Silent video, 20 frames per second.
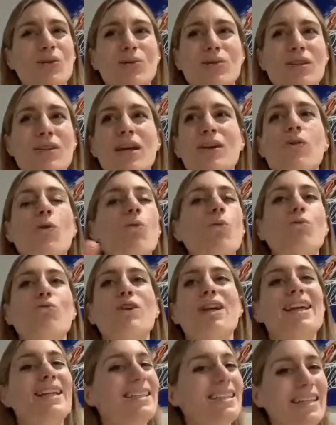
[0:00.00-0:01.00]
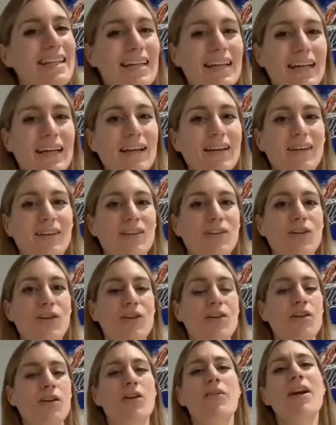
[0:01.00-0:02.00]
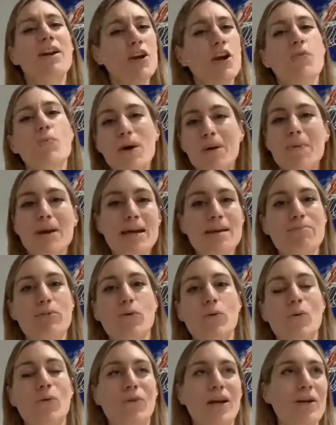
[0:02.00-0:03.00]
They're not really seeking, you know, they know we're people.